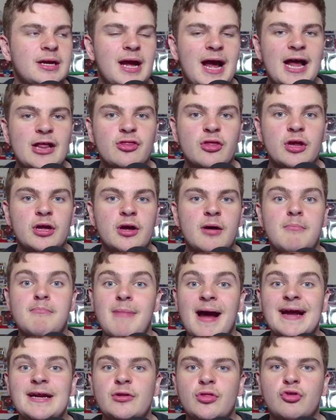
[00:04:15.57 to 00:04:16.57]
as a
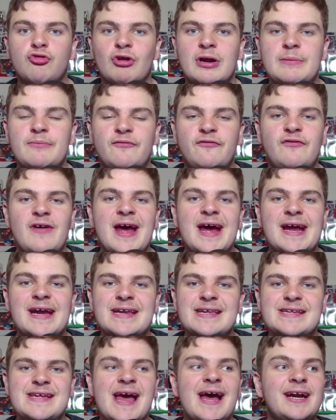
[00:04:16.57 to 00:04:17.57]
mainstream
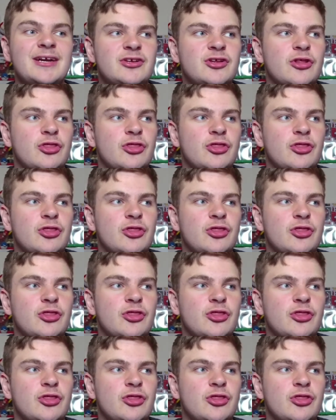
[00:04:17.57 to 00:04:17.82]
fan, yet to